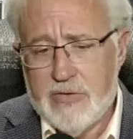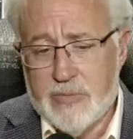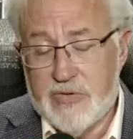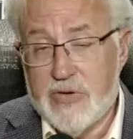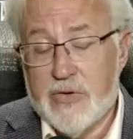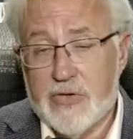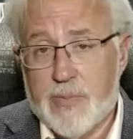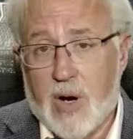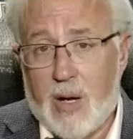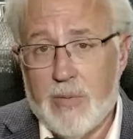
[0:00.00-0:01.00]
some serious
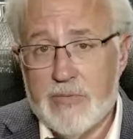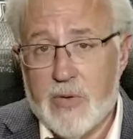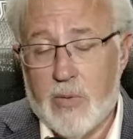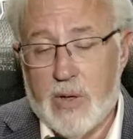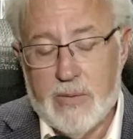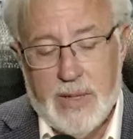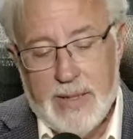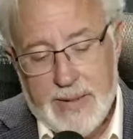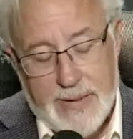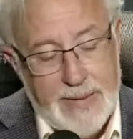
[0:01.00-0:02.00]
problems going on.
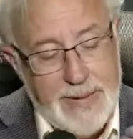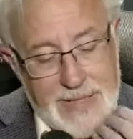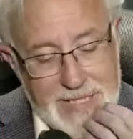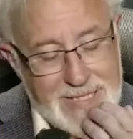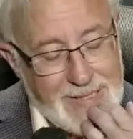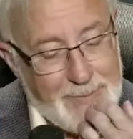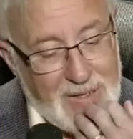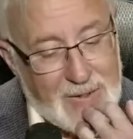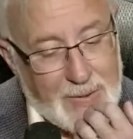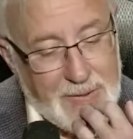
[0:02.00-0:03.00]
And just let
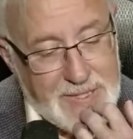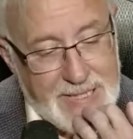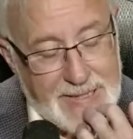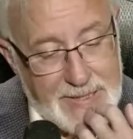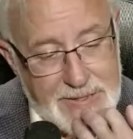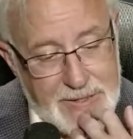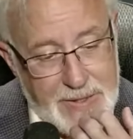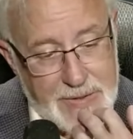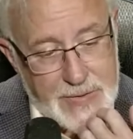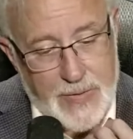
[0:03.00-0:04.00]
me throw this out there to
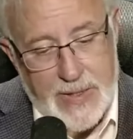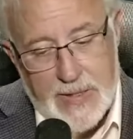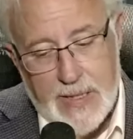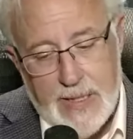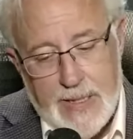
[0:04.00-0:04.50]
you as well.